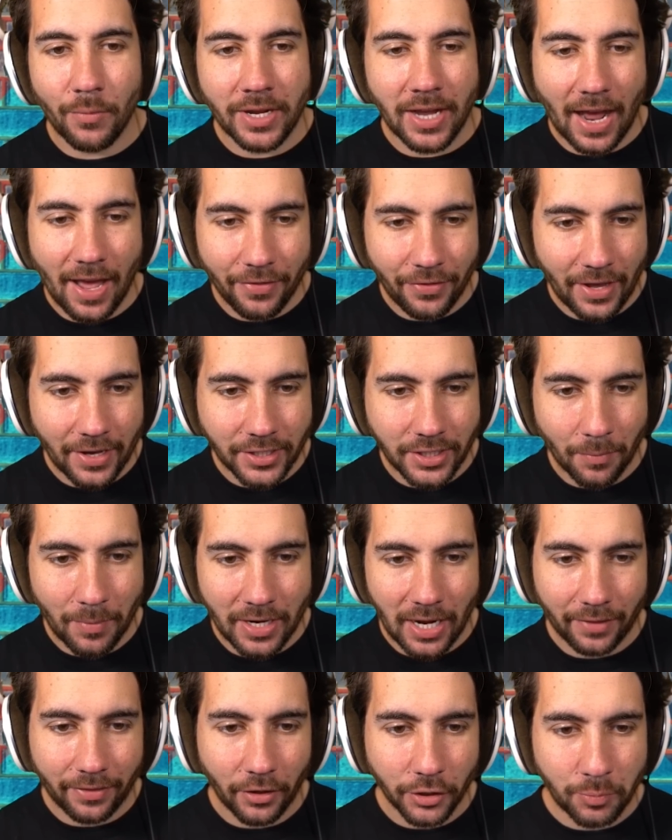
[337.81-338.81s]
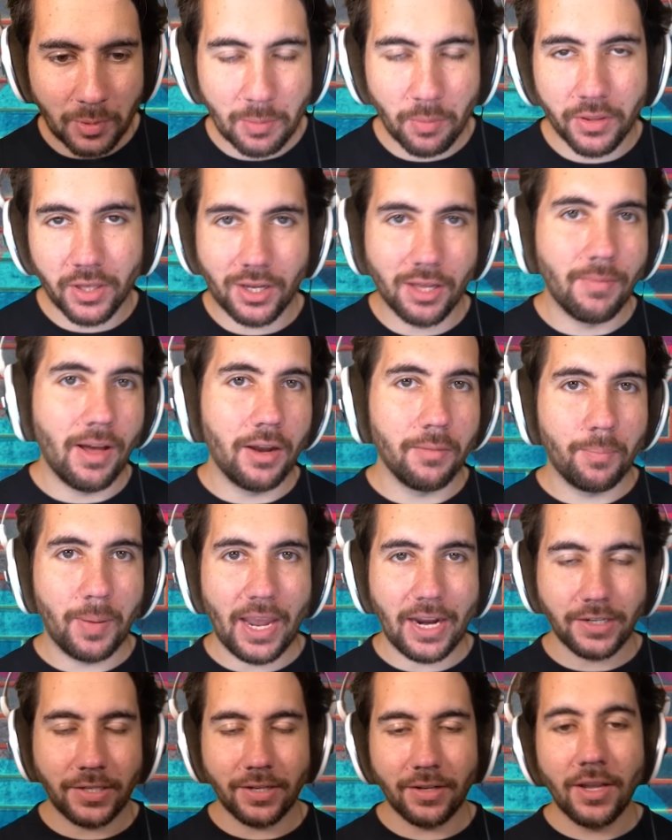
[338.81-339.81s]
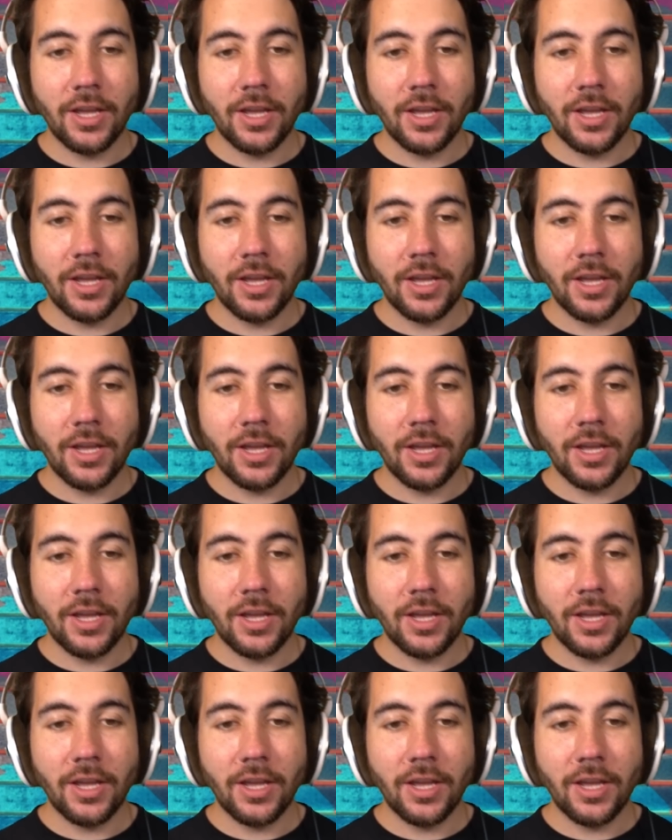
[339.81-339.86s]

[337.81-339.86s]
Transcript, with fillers: We got this, then we got those people that come out and paint